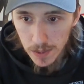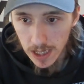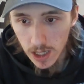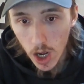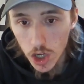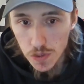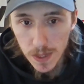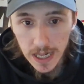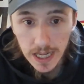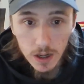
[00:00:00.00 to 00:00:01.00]
it last
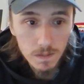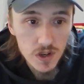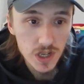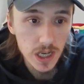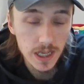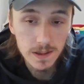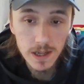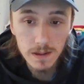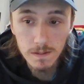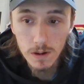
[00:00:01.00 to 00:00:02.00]
minute. Obviously,
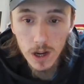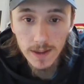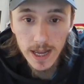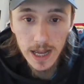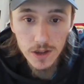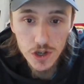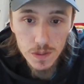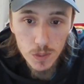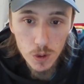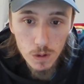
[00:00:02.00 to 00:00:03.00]
didn't feel like they had the
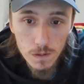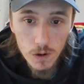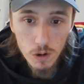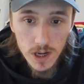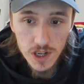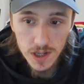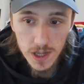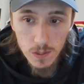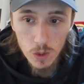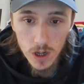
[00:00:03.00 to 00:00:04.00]
support for it, so
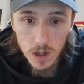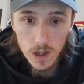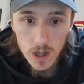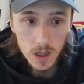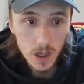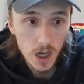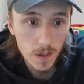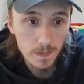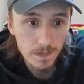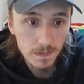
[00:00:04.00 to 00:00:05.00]
didn't want to,
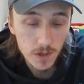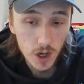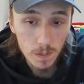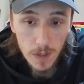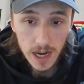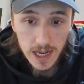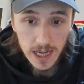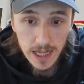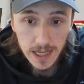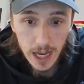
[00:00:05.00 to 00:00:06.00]
back it
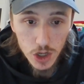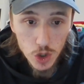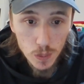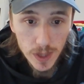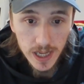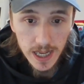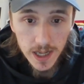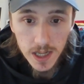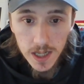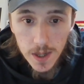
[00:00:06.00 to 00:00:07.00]
in the actual meeting.
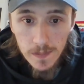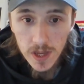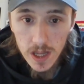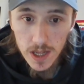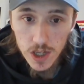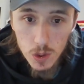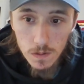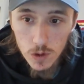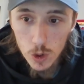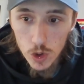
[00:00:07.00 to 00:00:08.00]
This would,
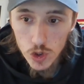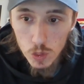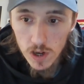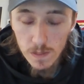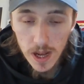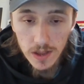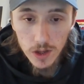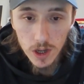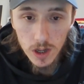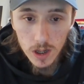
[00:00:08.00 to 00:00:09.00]
of course, would have meant
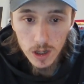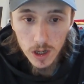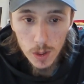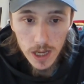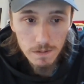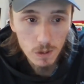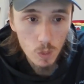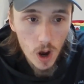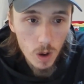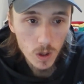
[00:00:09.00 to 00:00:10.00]
that even
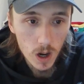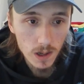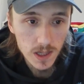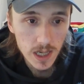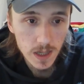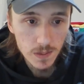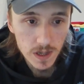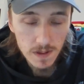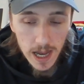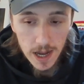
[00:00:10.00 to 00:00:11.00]
wildcard teams,
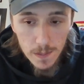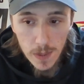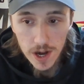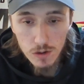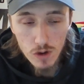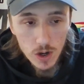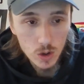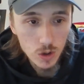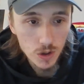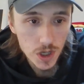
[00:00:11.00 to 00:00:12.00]
if they had a better
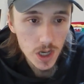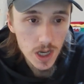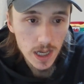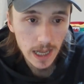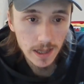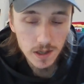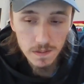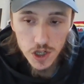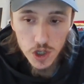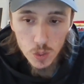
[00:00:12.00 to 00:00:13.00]
record than the
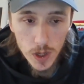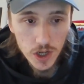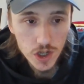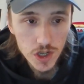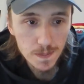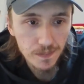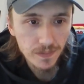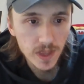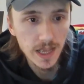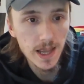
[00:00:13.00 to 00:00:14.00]
division winners,
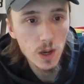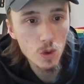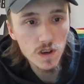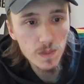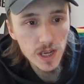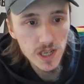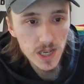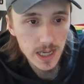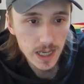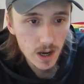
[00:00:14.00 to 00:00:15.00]
then they would have been
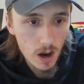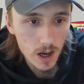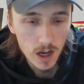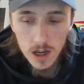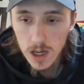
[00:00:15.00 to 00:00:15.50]
seeded higher